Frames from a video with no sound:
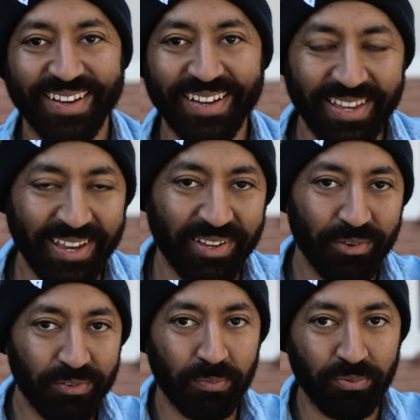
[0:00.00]
yeah,
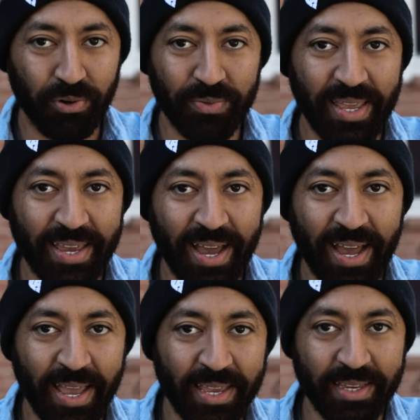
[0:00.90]
here's the ProNeg High.